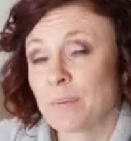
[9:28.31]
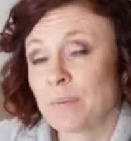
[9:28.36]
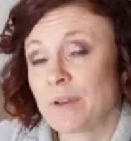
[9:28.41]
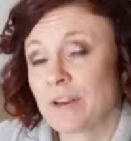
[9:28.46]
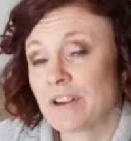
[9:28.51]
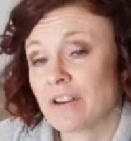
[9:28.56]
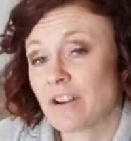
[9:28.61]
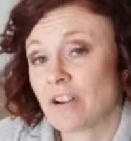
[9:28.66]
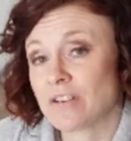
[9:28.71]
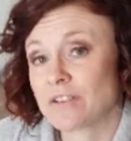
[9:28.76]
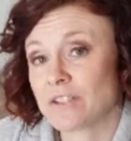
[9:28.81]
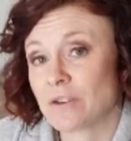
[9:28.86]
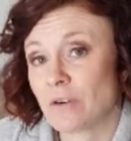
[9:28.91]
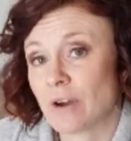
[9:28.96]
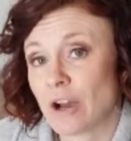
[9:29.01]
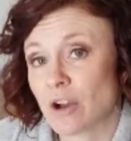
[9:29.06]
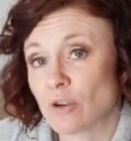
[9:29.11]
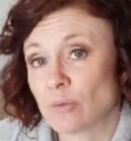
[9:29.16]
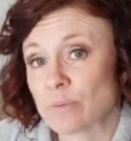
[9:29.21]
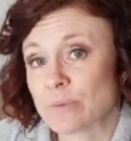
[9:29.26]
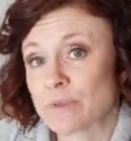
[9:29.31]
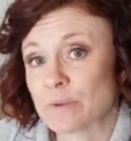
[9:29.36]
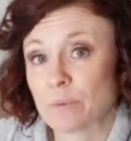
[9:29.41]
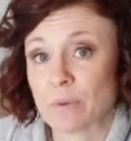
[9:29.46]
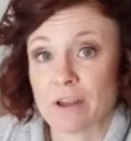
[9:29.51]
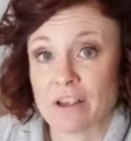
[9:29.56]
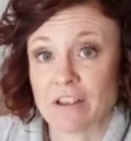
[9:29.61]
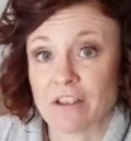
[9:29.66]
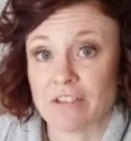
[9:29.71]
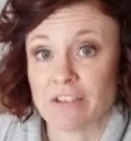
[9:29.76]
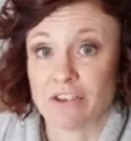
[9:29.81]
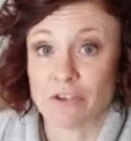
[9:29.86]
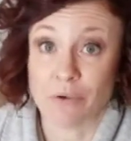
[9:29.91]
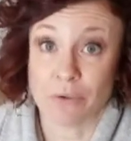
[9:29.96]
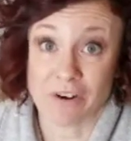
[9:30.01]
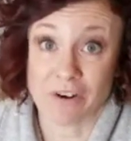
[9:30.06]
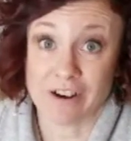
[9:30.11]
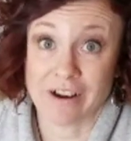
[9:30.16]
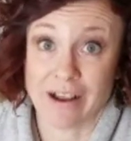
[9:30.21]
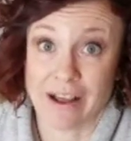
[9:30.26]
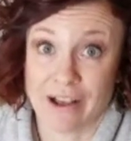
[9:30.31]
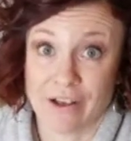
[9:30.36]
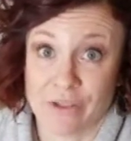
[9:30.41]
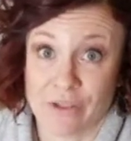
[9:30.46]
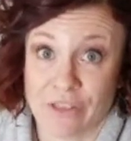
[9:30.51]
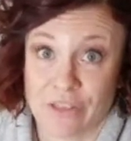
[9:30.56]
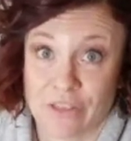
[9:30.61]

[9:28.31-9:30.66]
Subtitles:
but it also helps with your health.